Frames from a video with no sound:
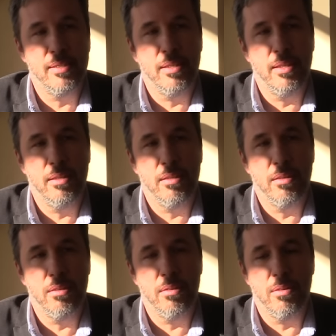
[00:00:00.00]
in in
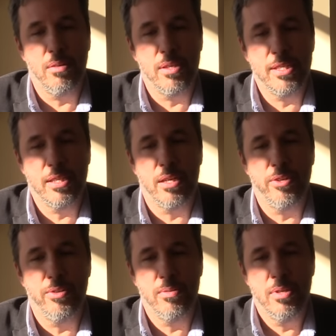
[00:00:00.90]
uh,
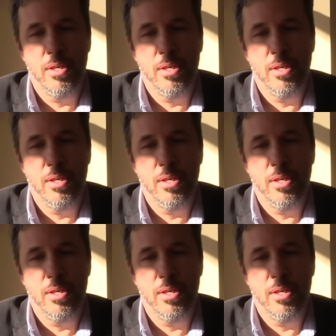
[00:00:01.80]
Sicario.